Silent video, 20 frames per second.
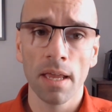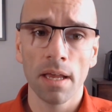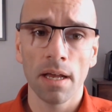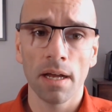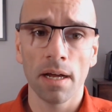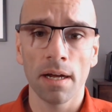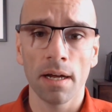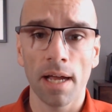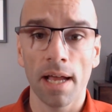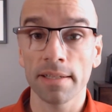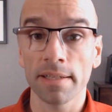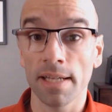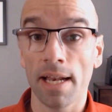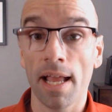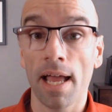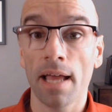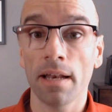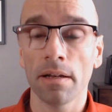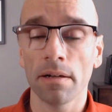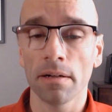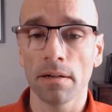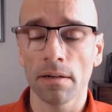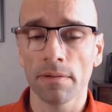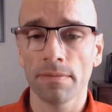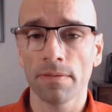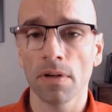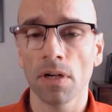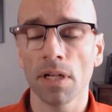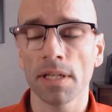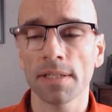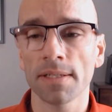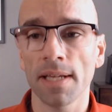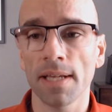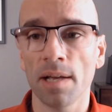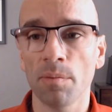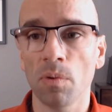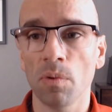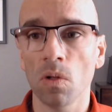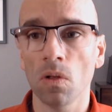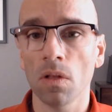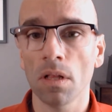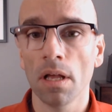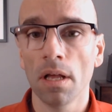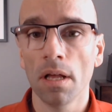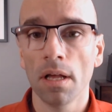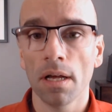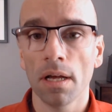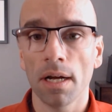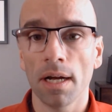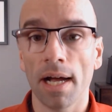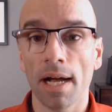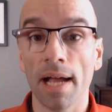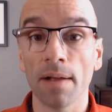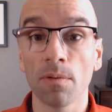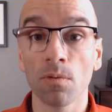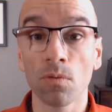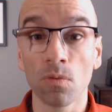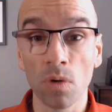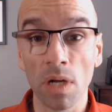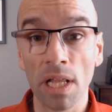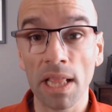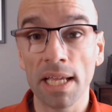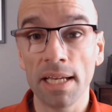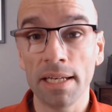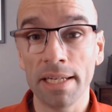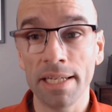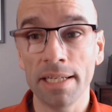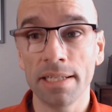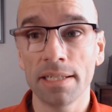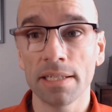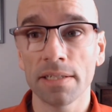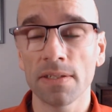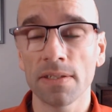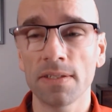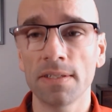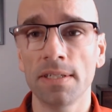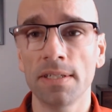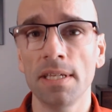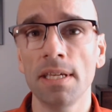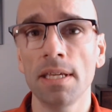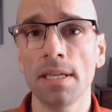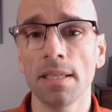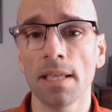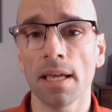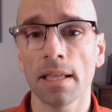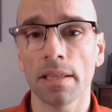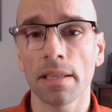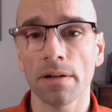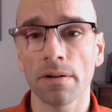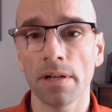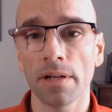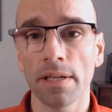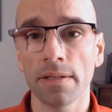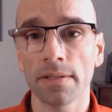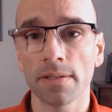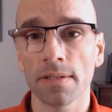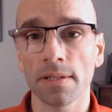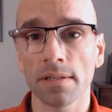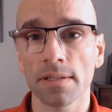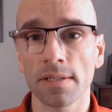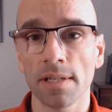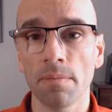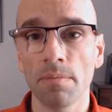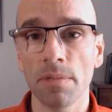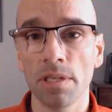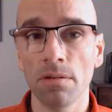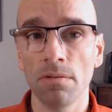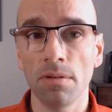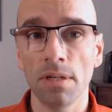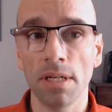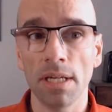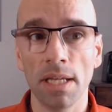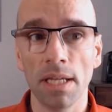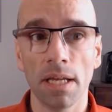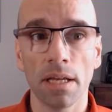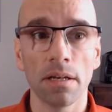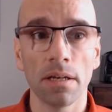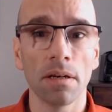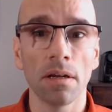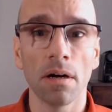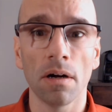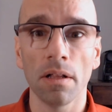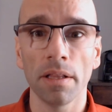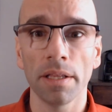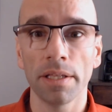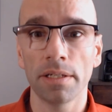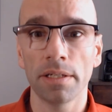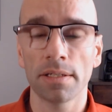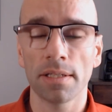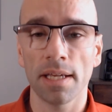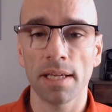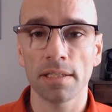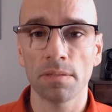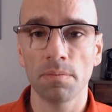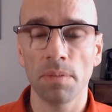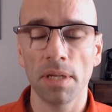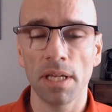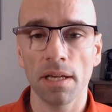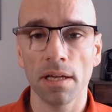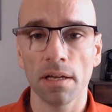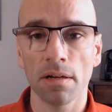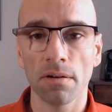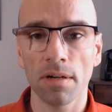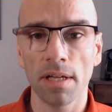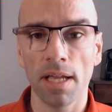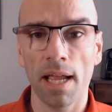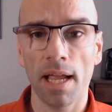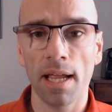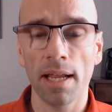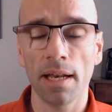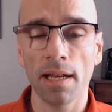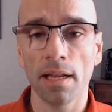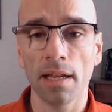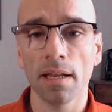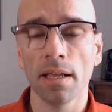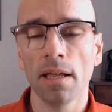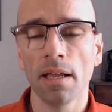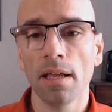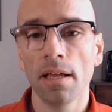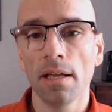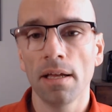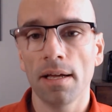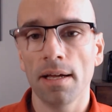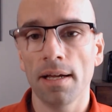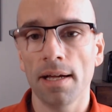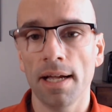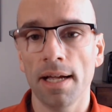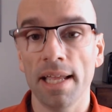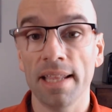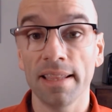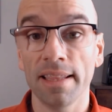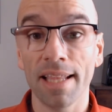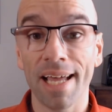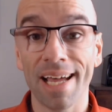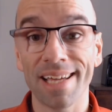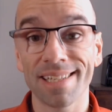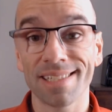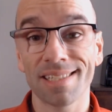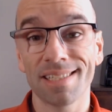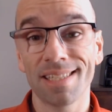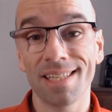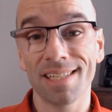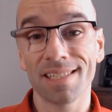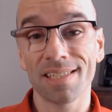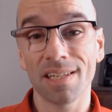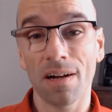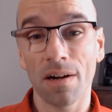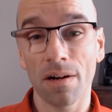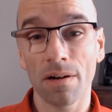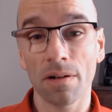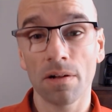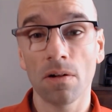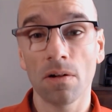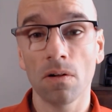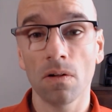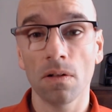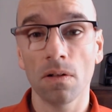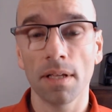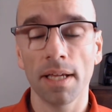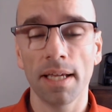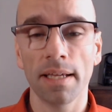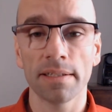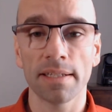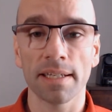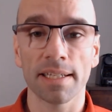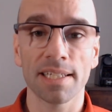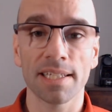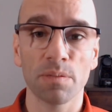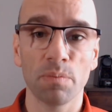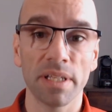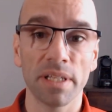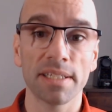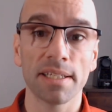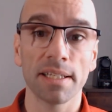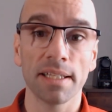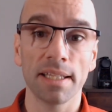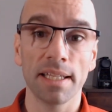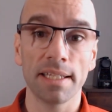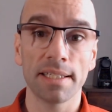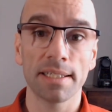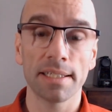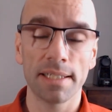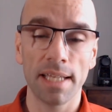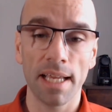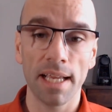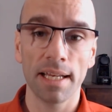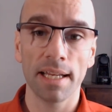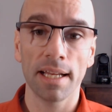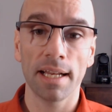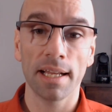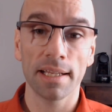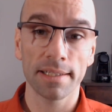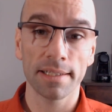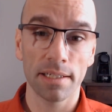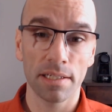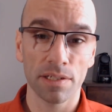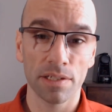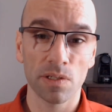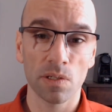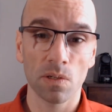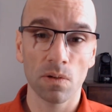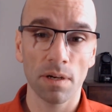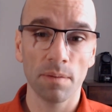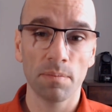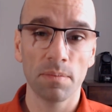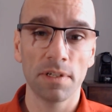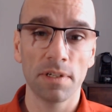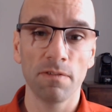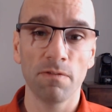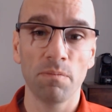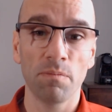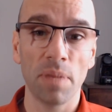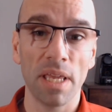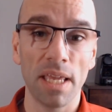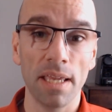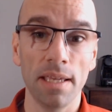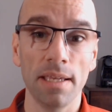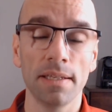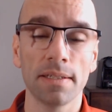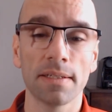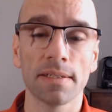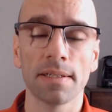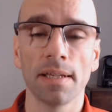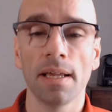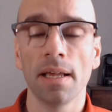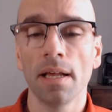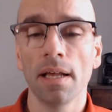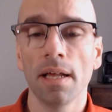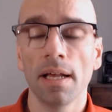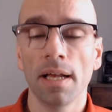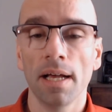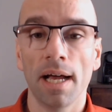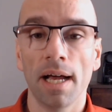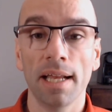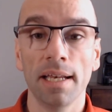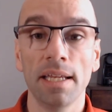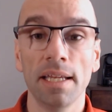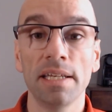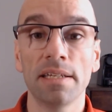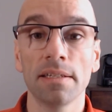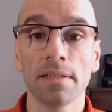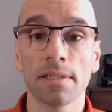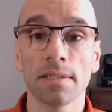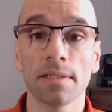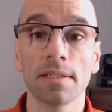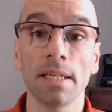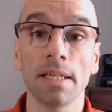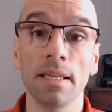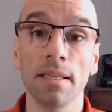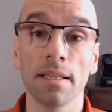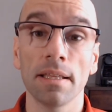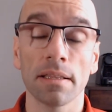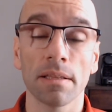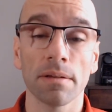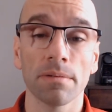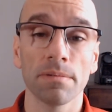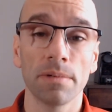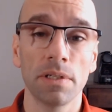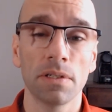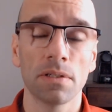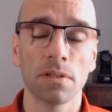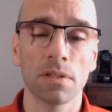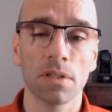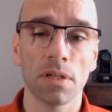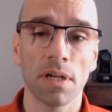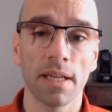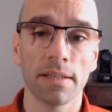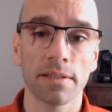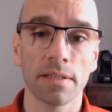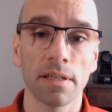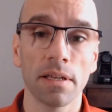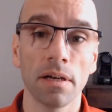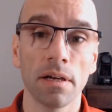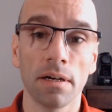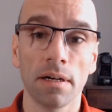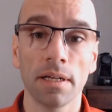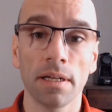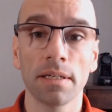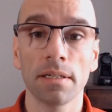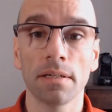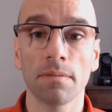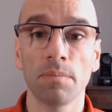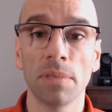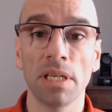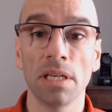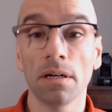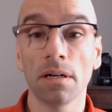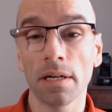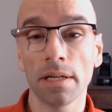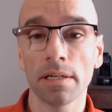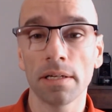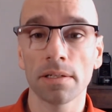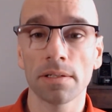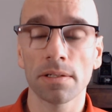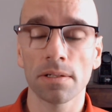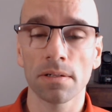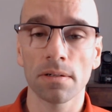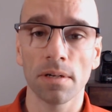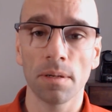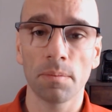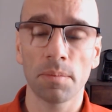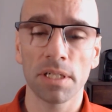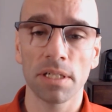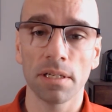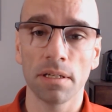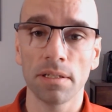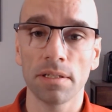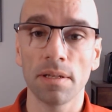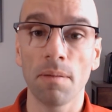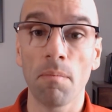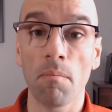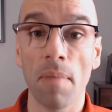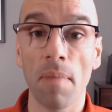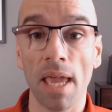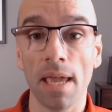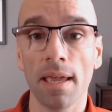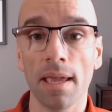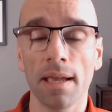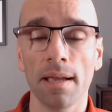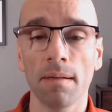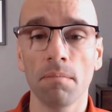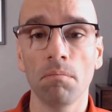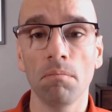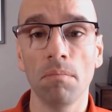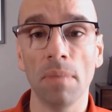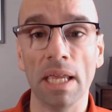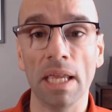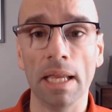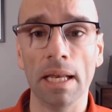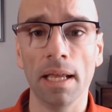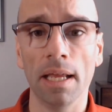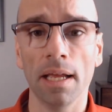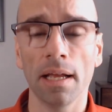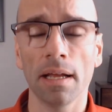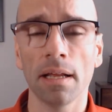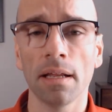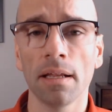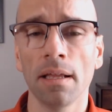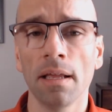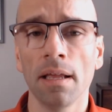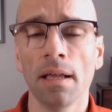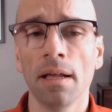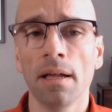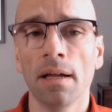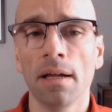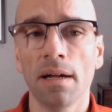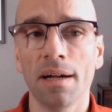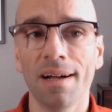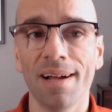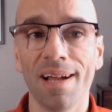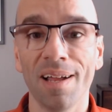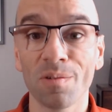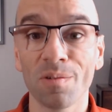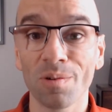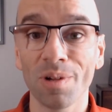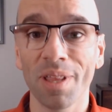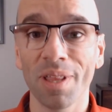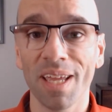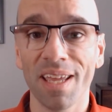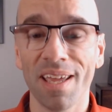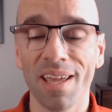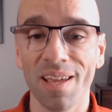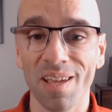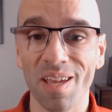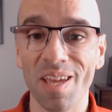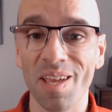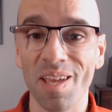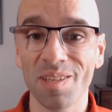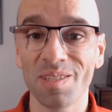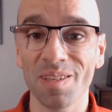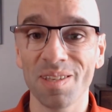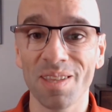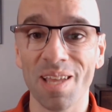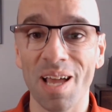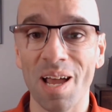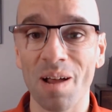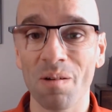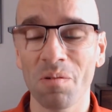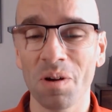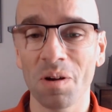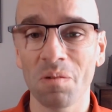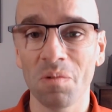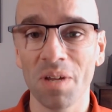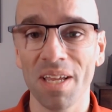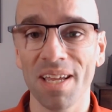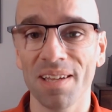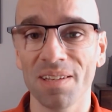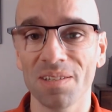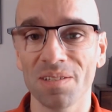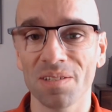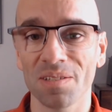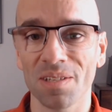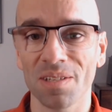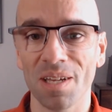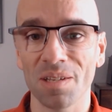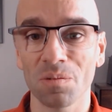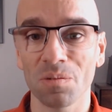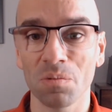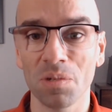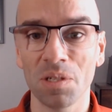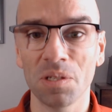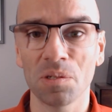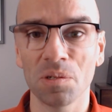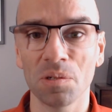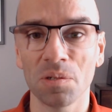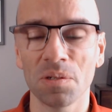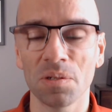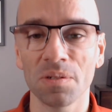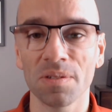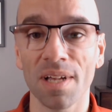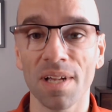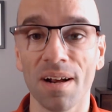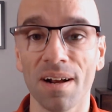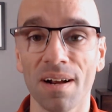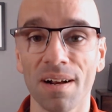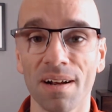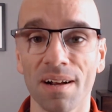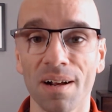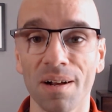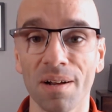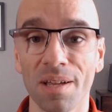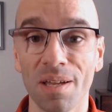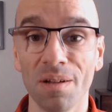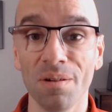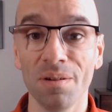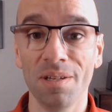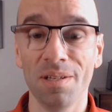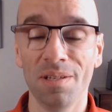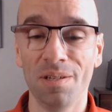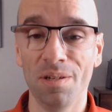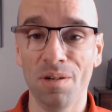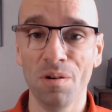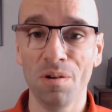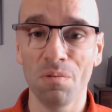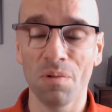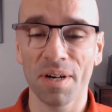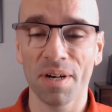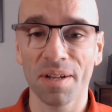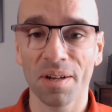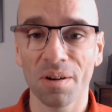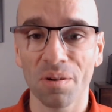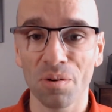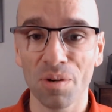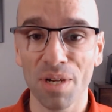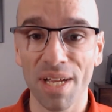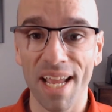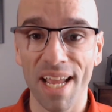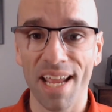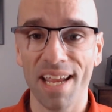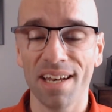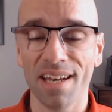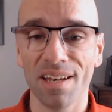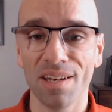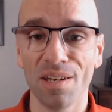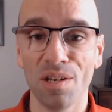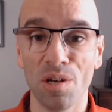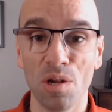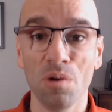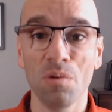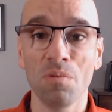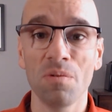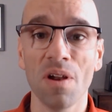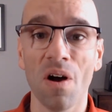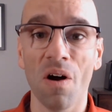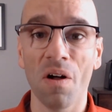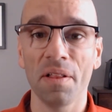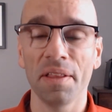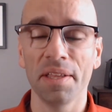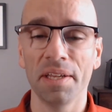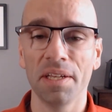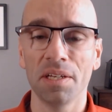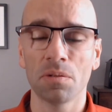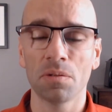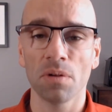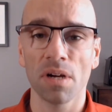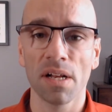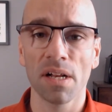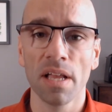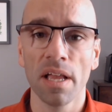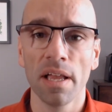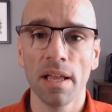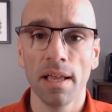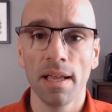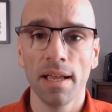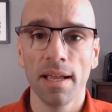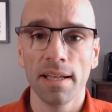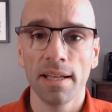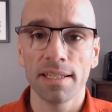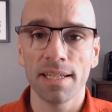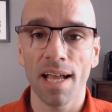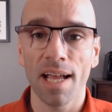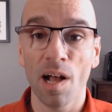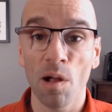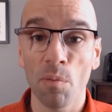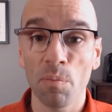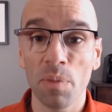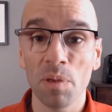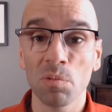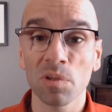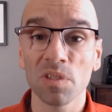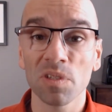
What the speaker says: as an editor, for example, I really need to see that there is some unique knowledge that's being created. Unless this article is explicitly stated as a descriptive piece, I need to see that the researcher has gone beyond description to making meaning. And really, isn't that what we as researchers are here to do? We're to create new knowledge. We're to help people